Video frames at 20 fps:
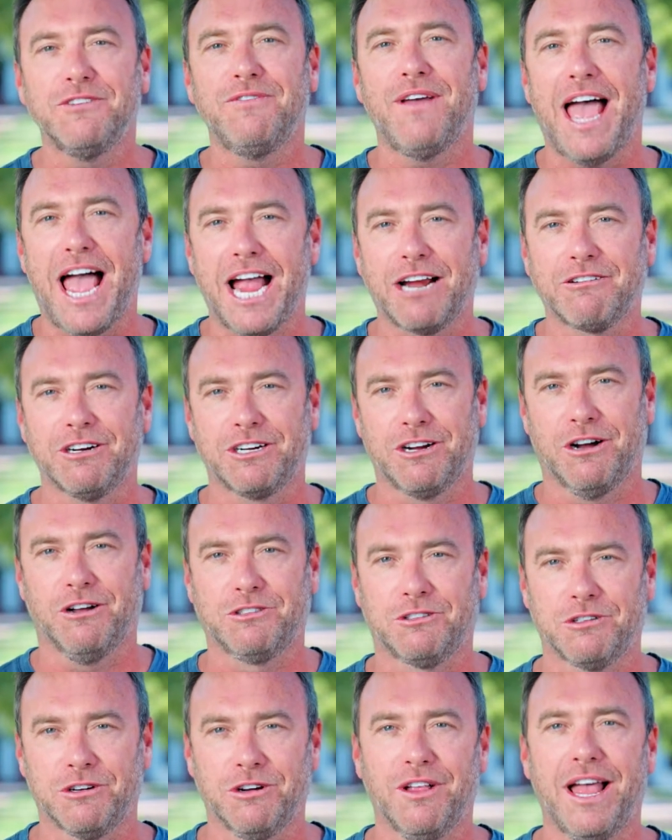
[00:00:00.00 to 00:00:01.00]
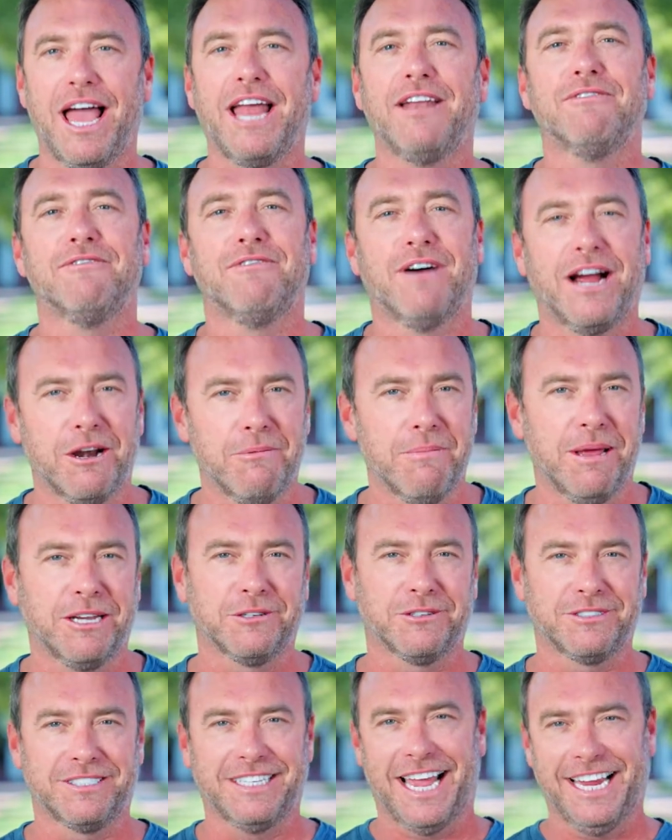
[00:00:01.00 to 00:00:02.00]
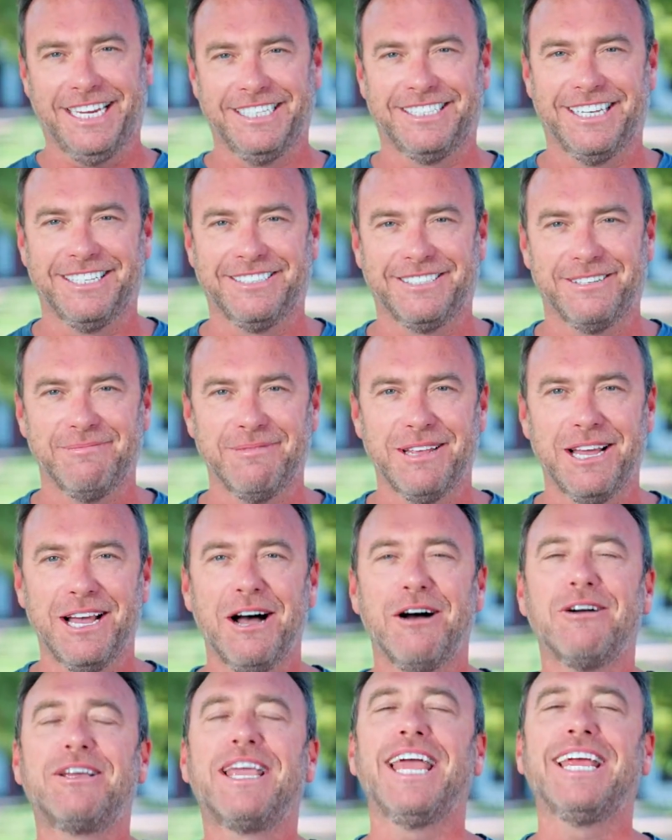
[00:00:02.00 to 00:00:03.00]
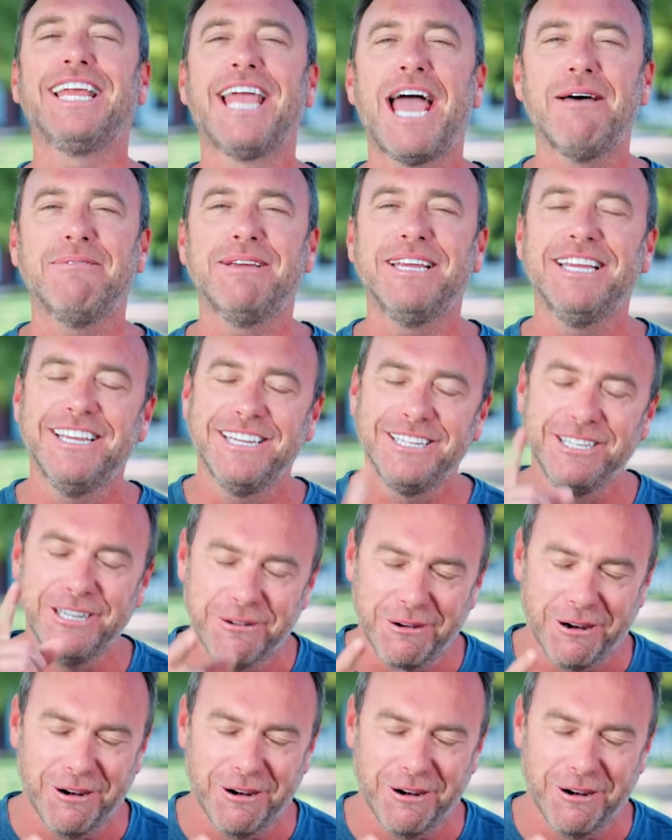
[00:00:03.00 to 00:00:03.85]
of Agricultural and Environmental Sciences. Okay, Gabby, you